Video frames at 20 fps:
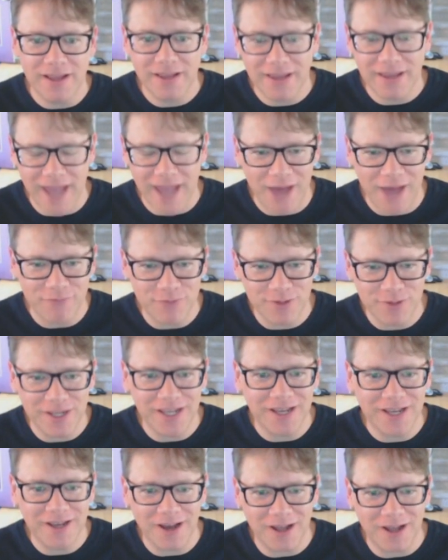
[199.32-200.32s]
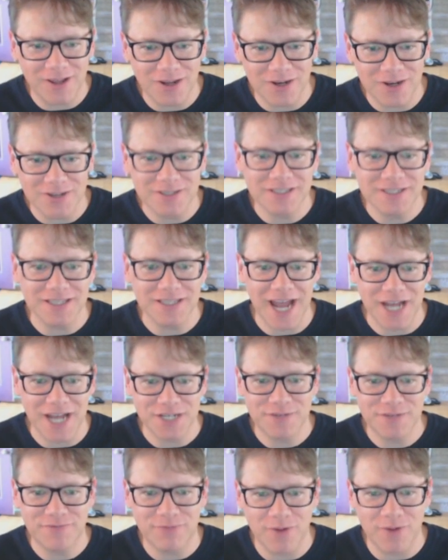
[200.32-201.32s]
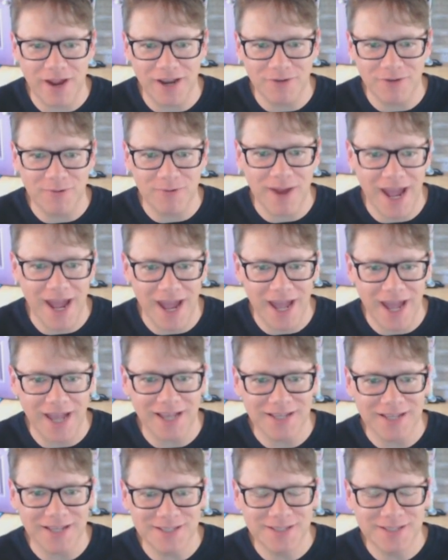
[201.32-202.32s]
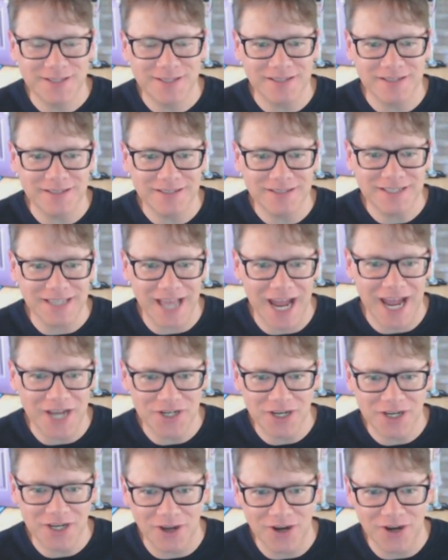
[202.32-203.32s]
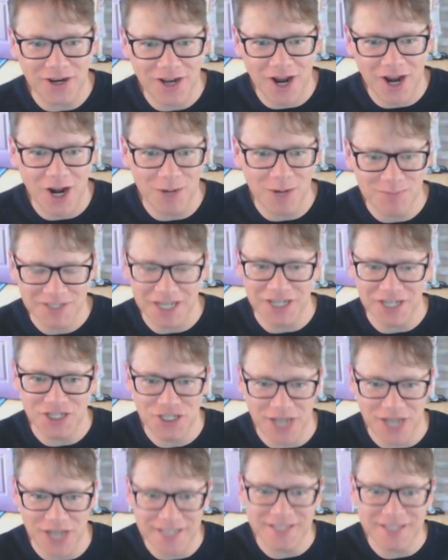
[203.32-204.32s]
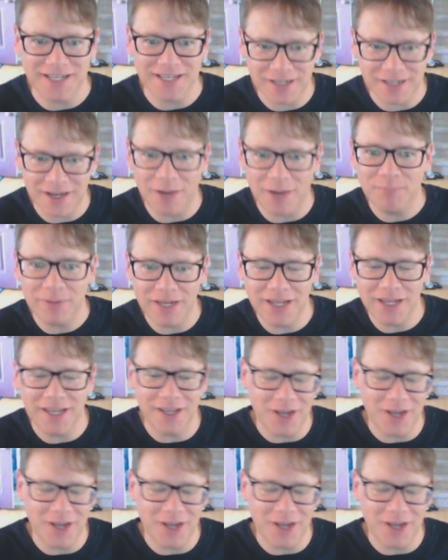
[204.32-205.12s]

cavity colors slash fright rags yeah slash gutter garbs adjacent company you